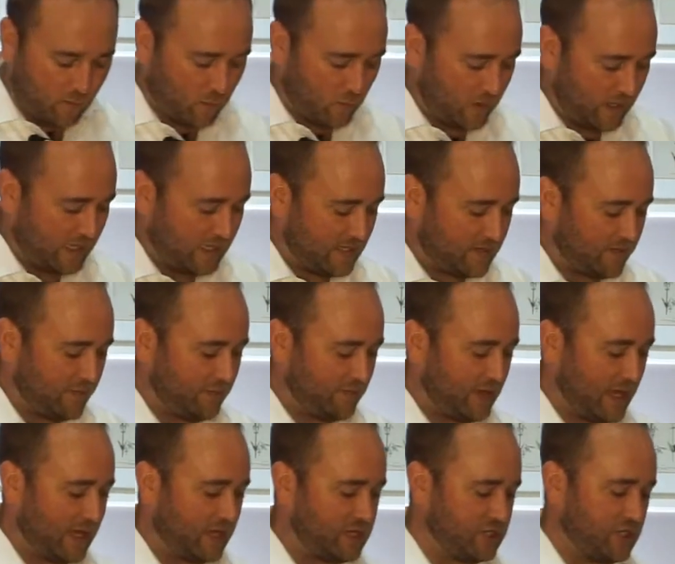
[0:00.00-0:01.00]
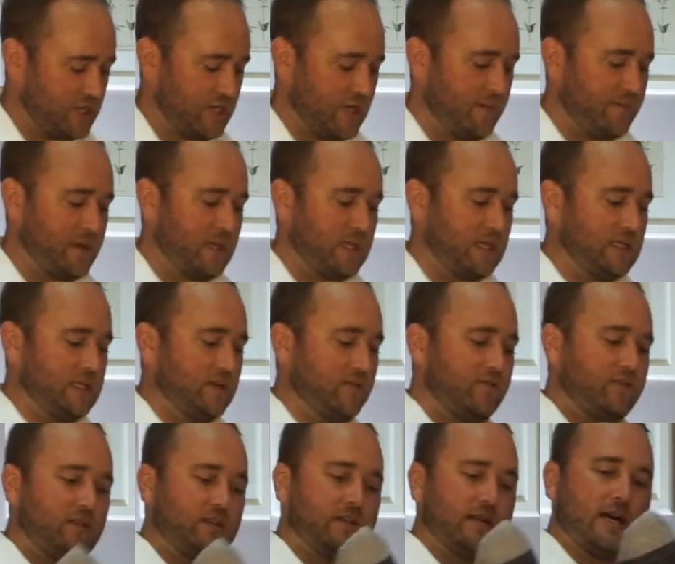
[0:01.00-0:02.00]
In flexion, I'm going to
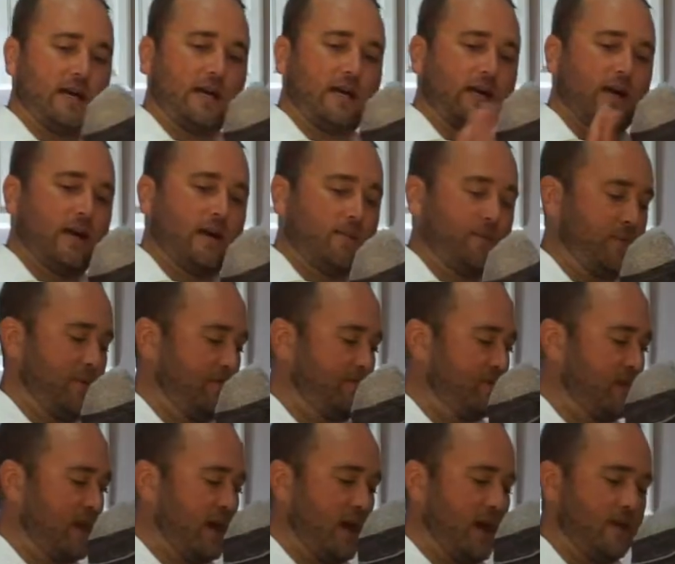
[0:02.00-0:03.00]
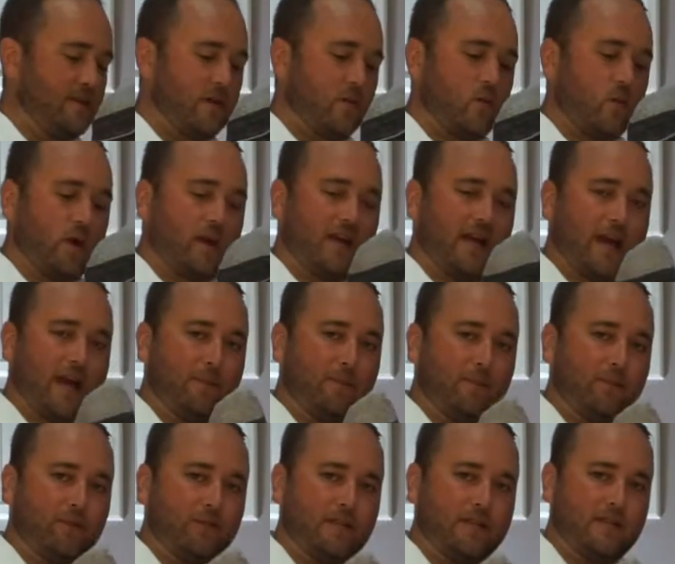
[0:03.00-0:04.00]
lift the leg up, and then we're going to
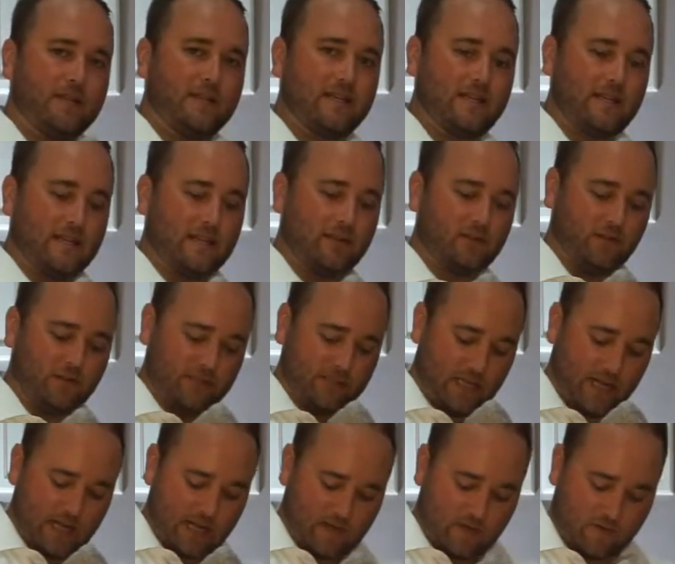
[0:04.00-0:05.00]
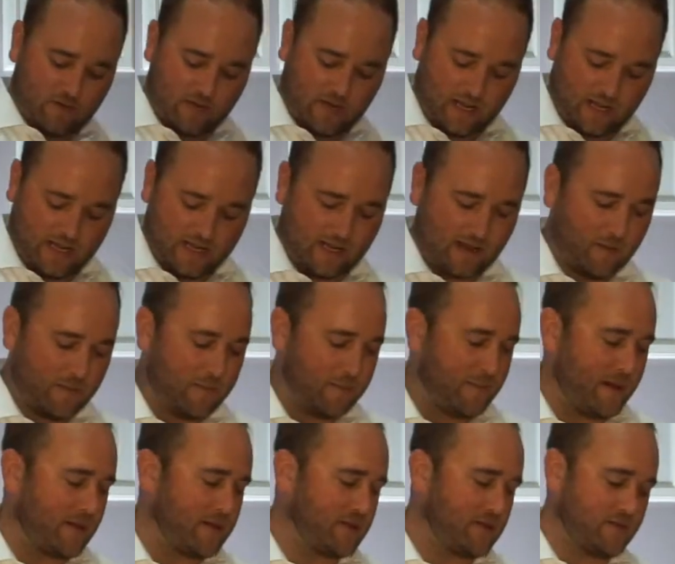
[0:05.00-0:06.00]
bring the heel down, and I'll
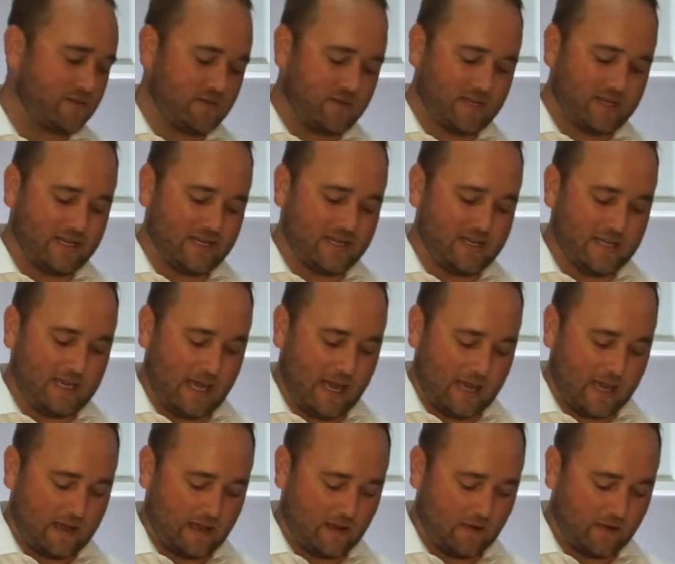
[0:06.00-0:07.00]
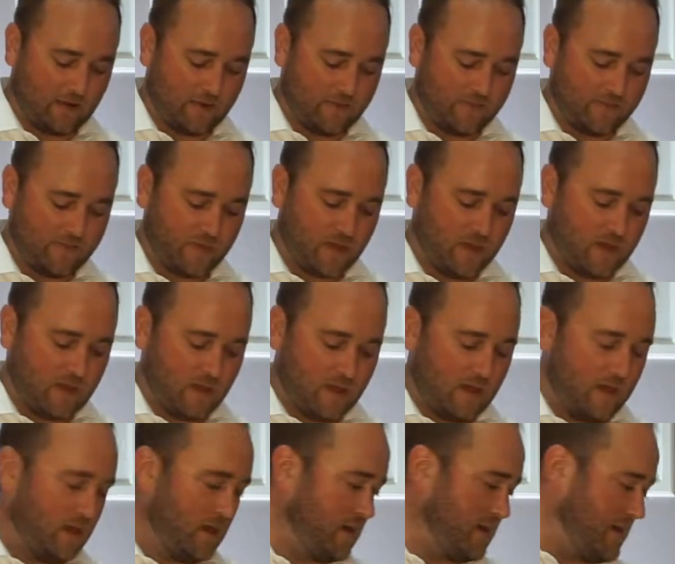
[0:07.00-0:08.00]
measure the knee angle.
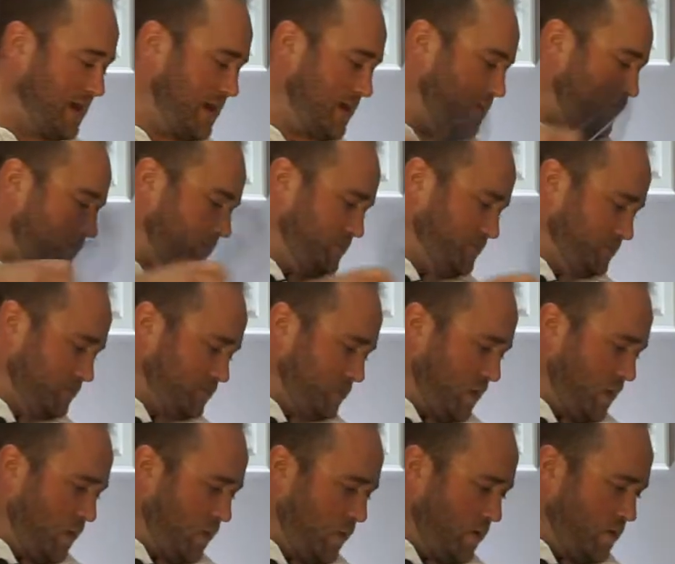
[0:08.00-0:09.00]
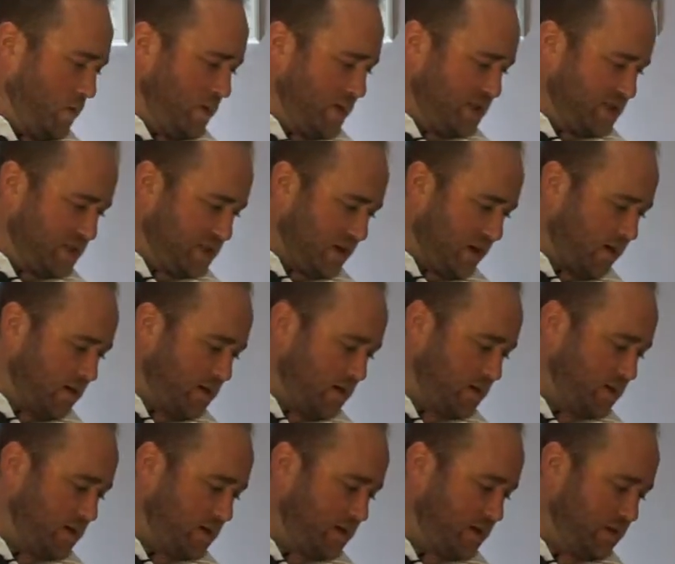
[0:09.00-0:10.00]
Now, when we started
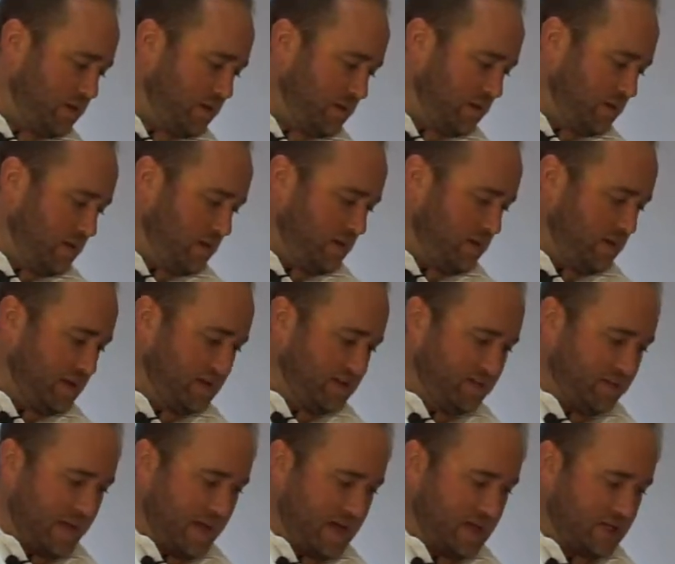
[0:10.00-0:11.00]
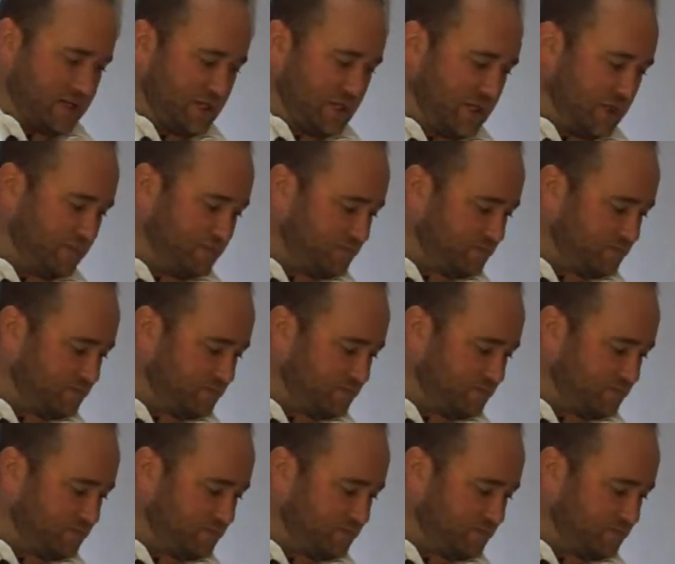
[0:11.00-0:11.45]
with this patient,